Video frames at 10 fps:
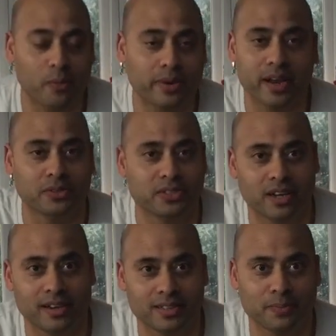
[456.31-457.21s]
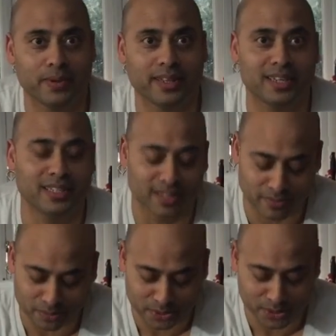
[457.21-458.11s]
I went outside to pick the kids
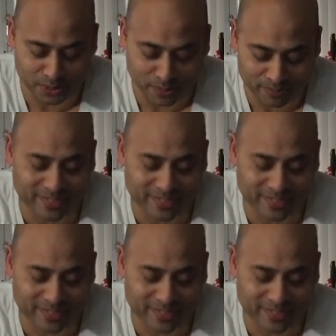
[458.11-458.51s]
up from school.